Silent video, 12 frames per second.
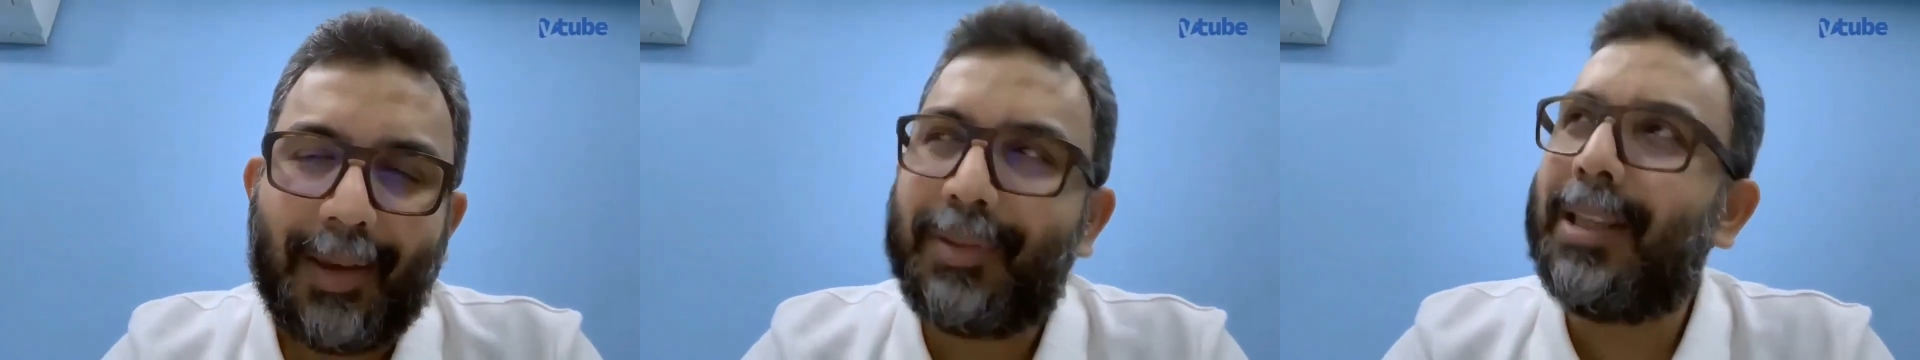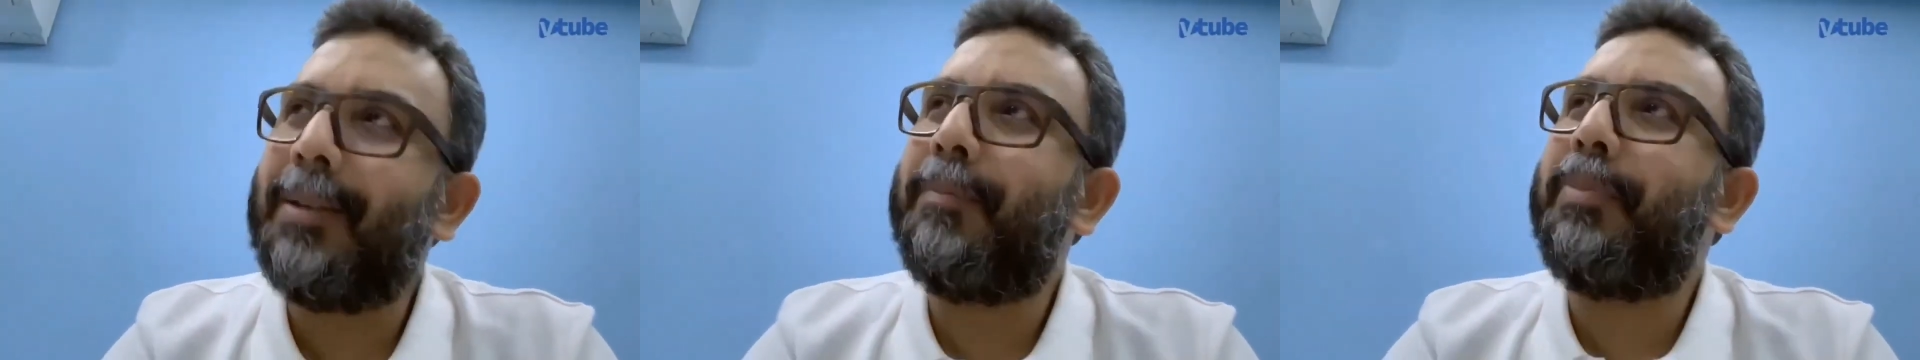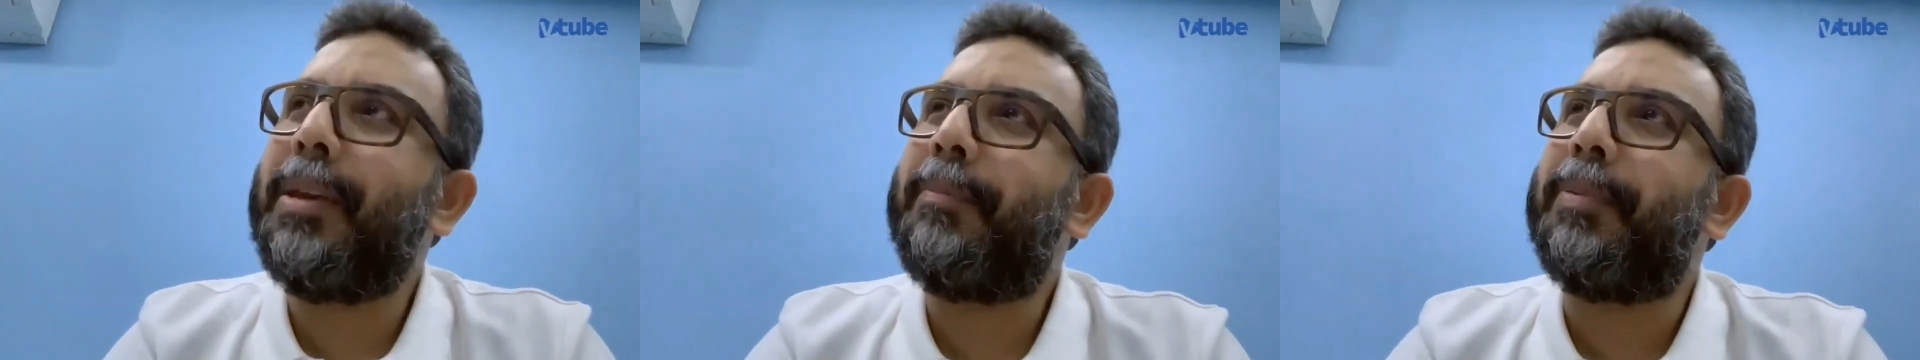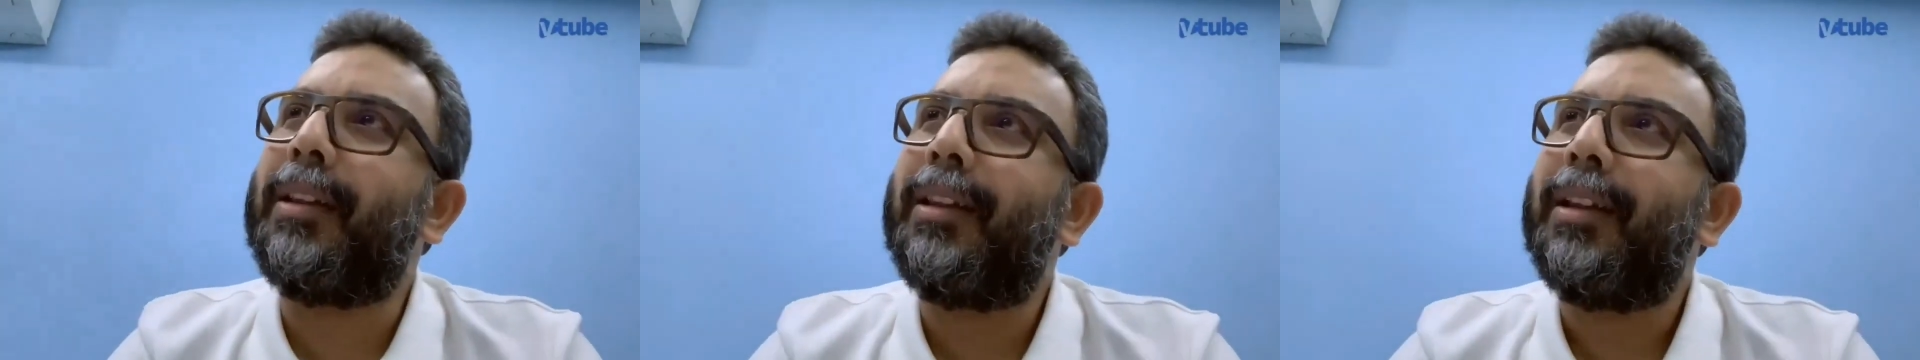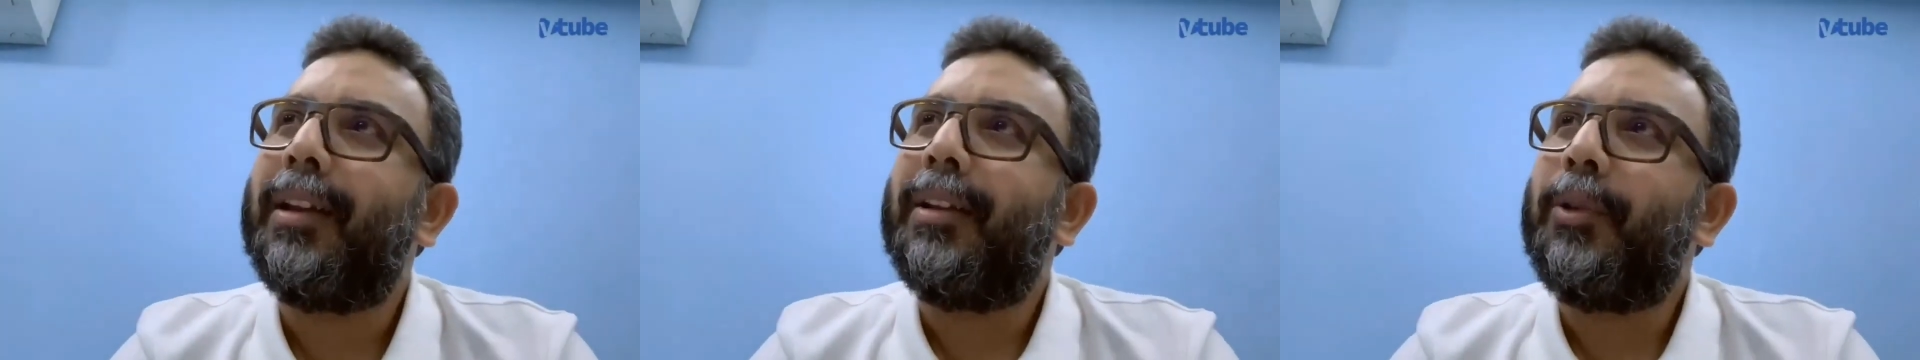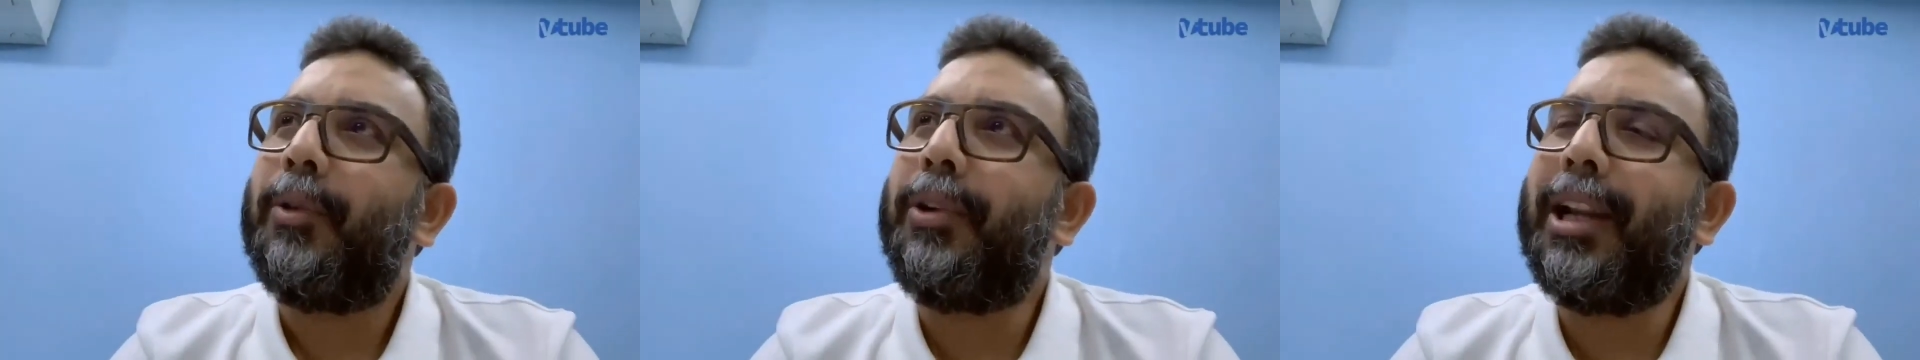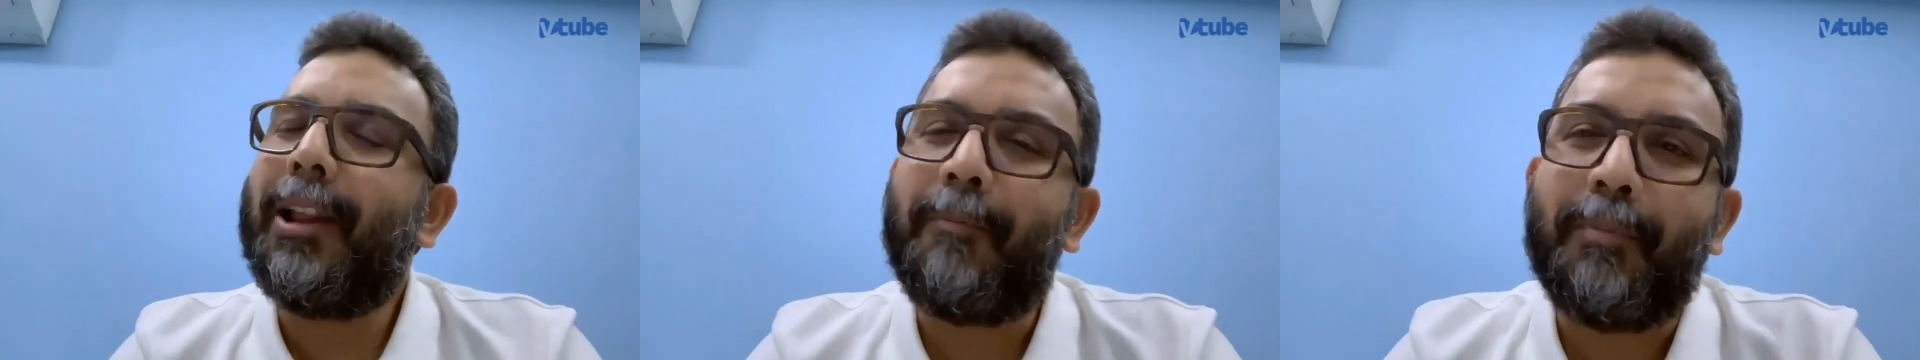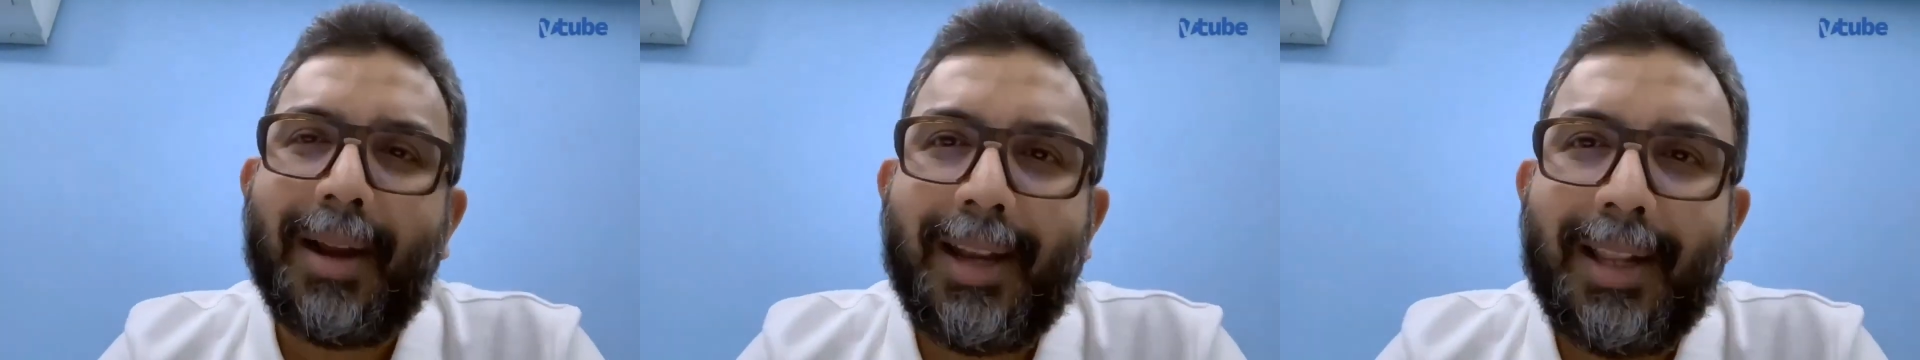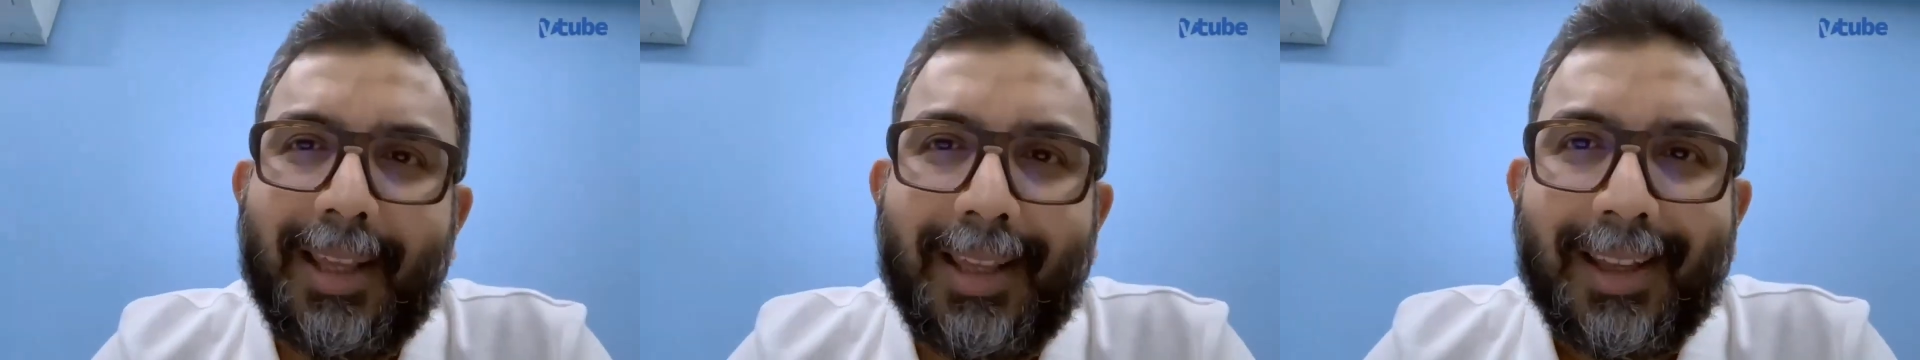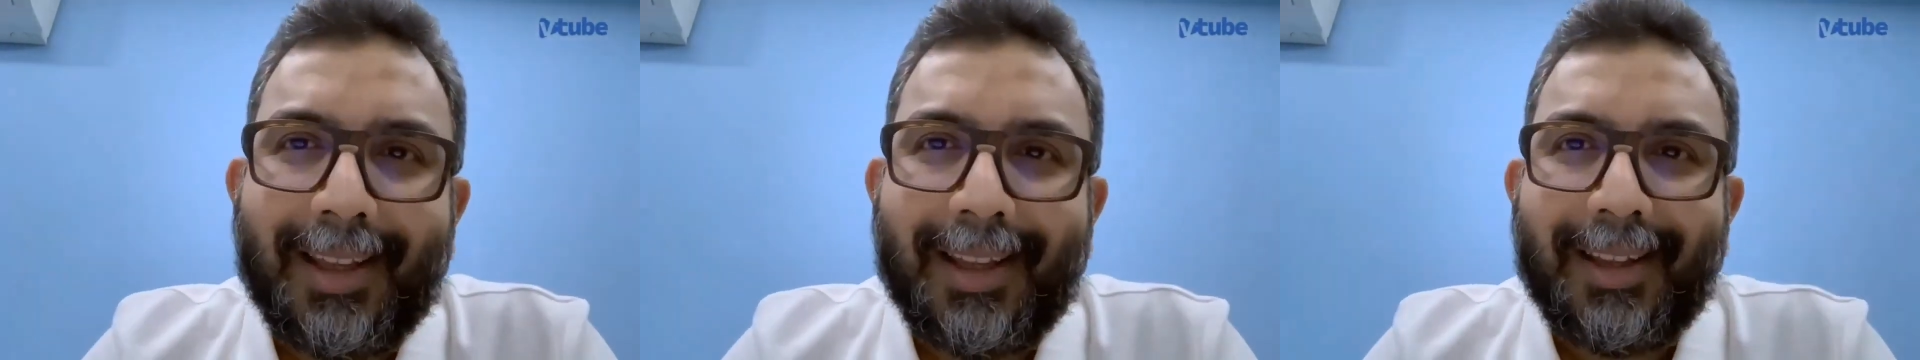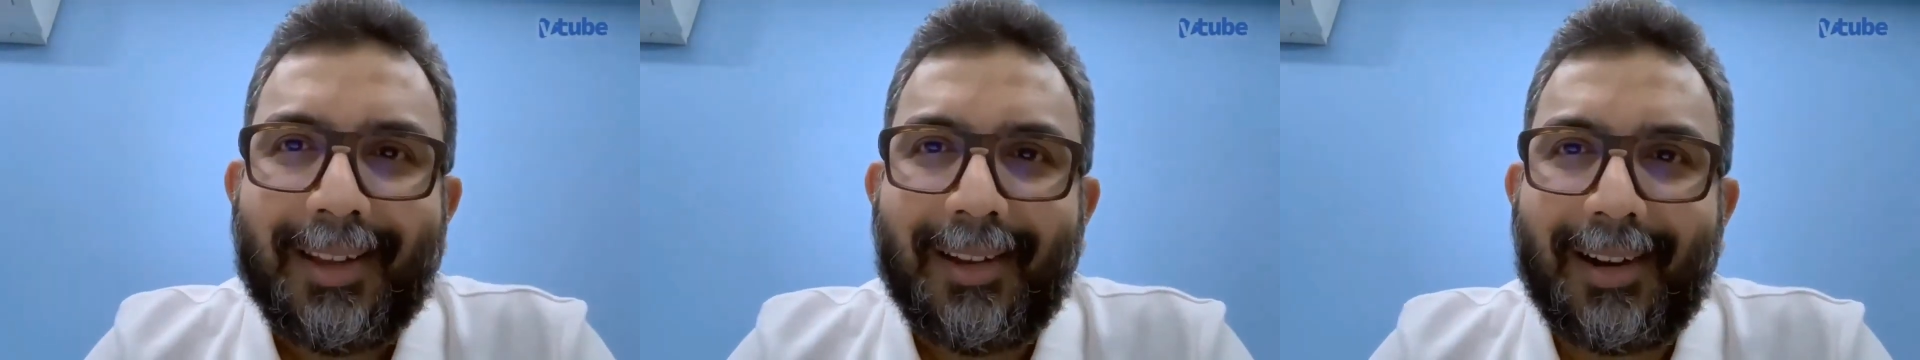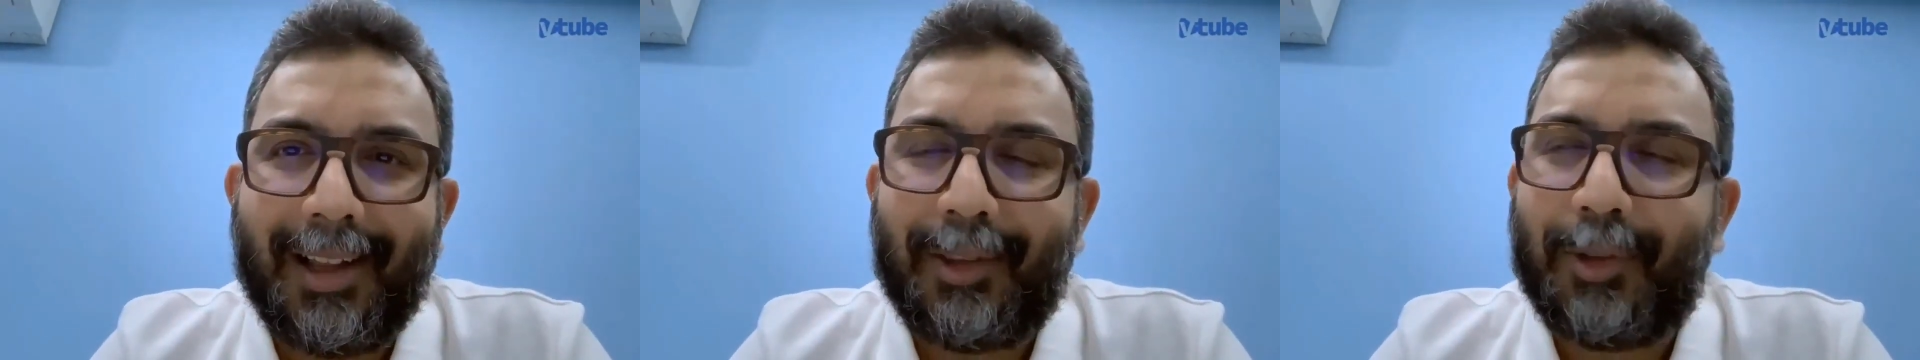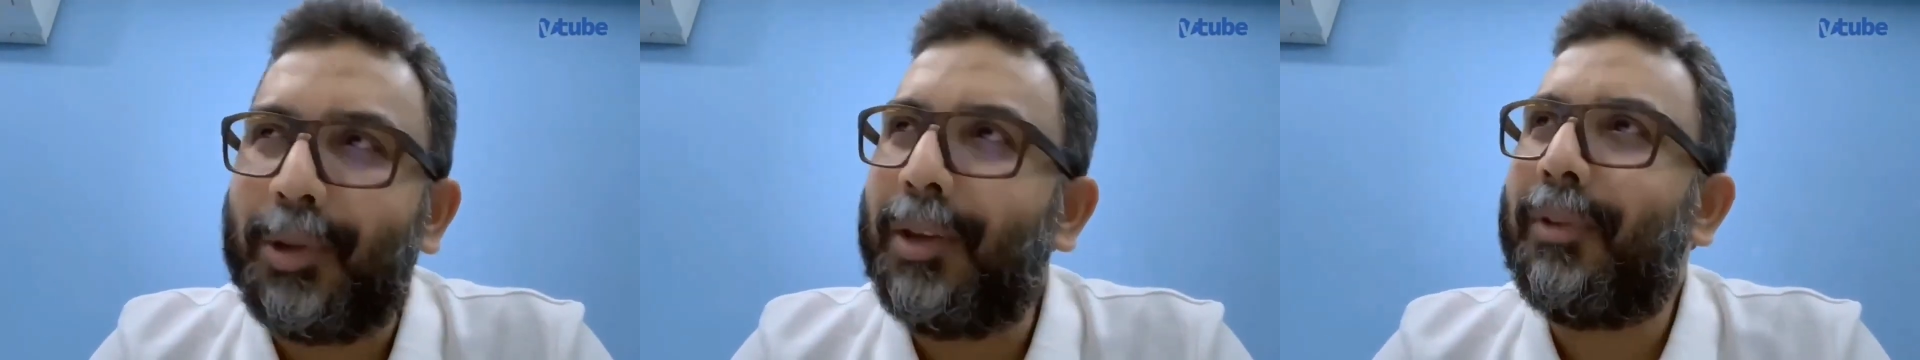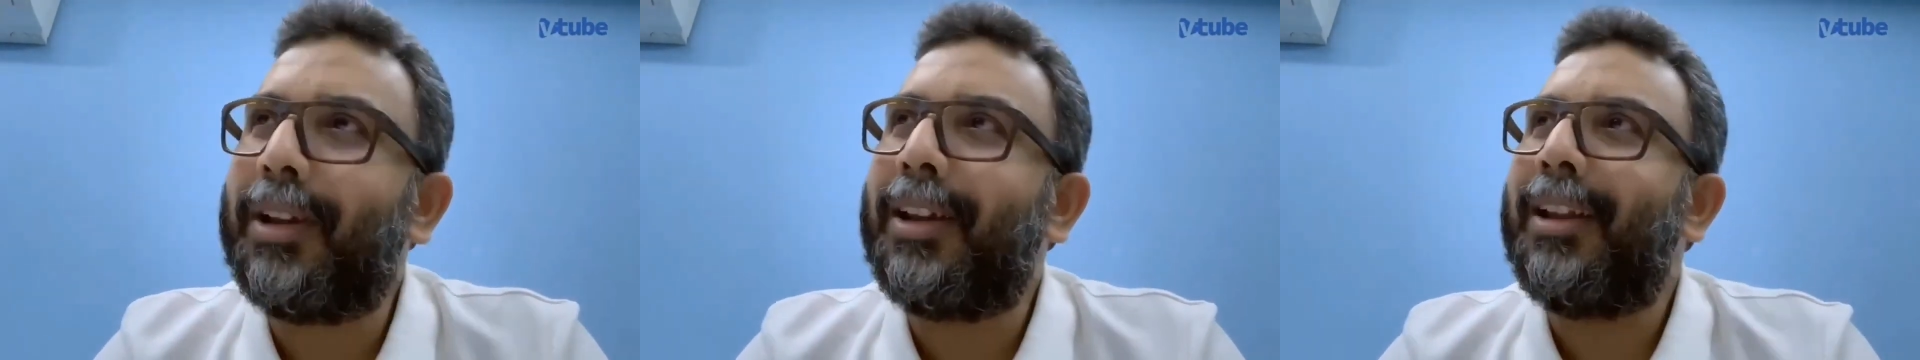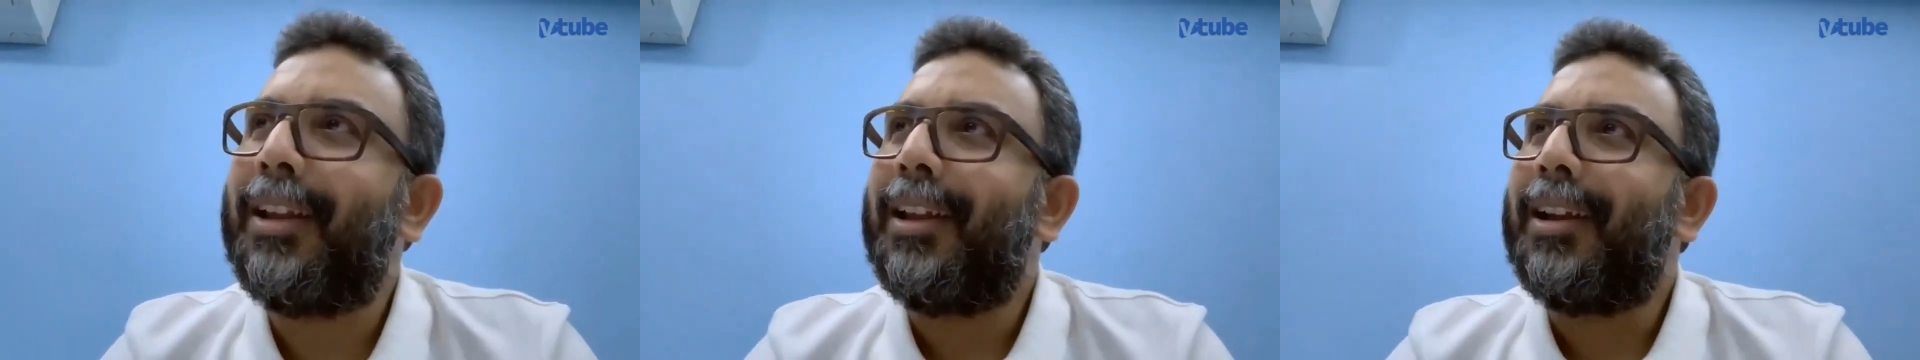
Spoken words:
I've seen people who didn't have money, right, to even